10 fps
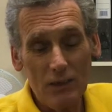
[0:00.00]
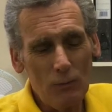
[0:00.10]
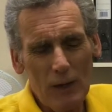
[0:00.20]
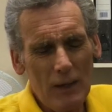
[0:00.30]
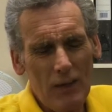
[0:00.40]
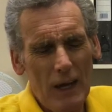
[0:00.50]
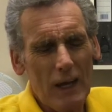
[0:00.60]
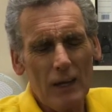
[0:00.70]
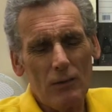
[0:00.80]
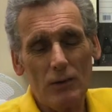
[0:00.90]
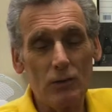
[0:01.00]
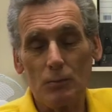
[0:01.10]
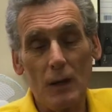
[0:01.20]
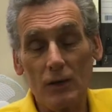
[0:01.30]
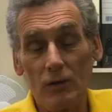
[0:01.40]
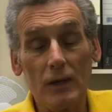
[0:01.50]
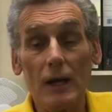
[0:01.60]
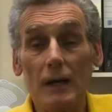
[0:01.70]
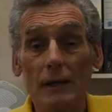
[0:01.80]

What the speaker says: When they thank you, it just makes your day.